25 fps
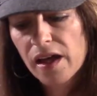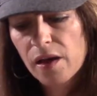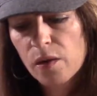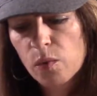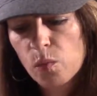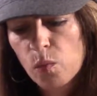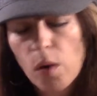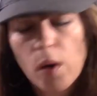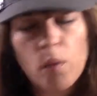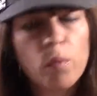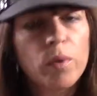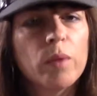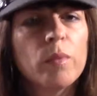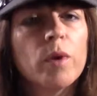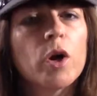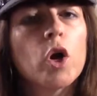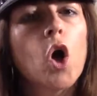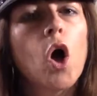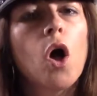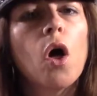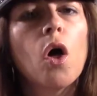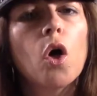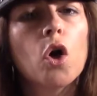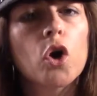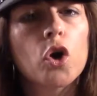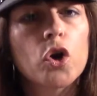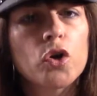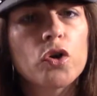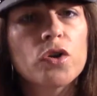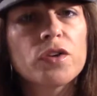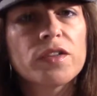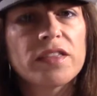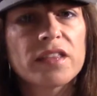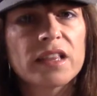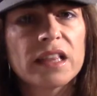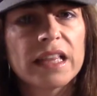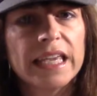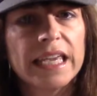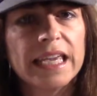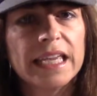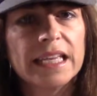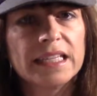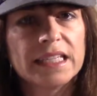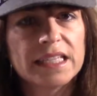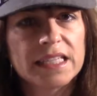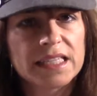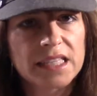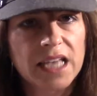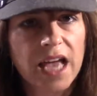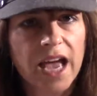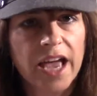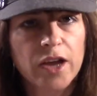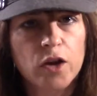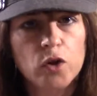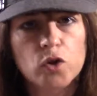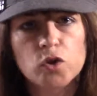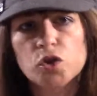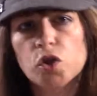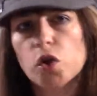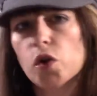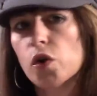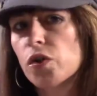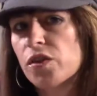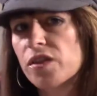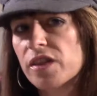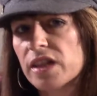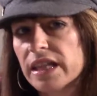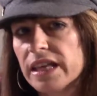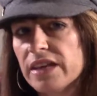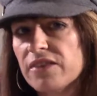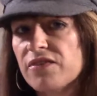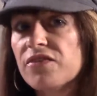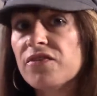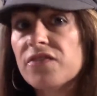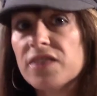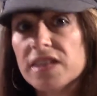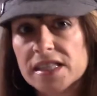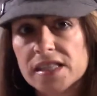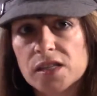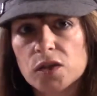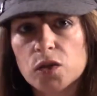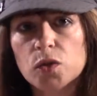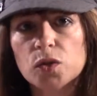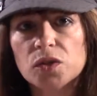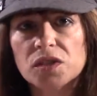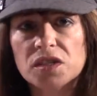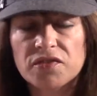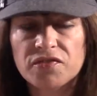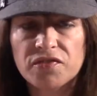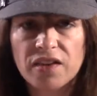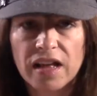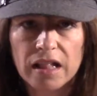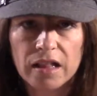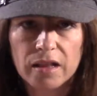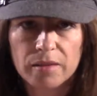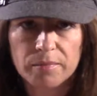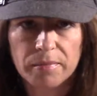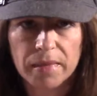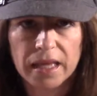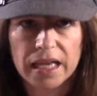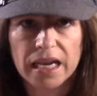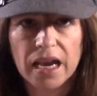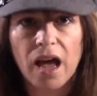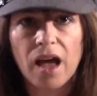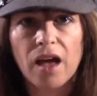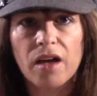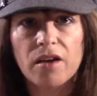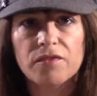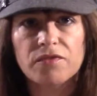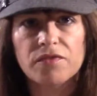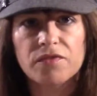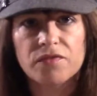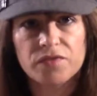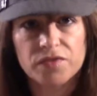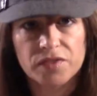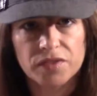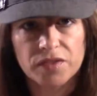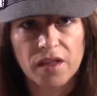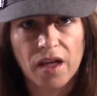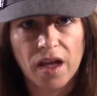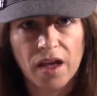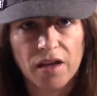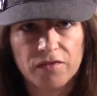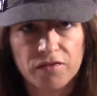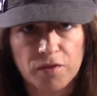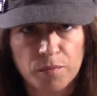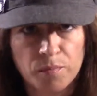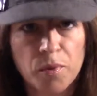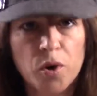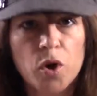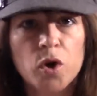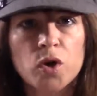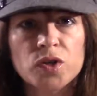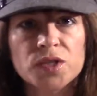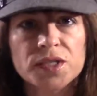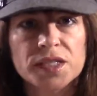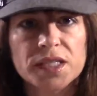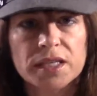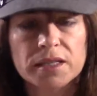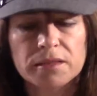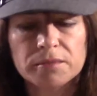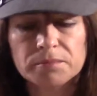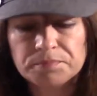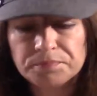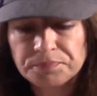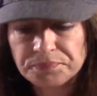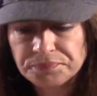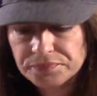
what we would call earthly desires, earthly physical development of a person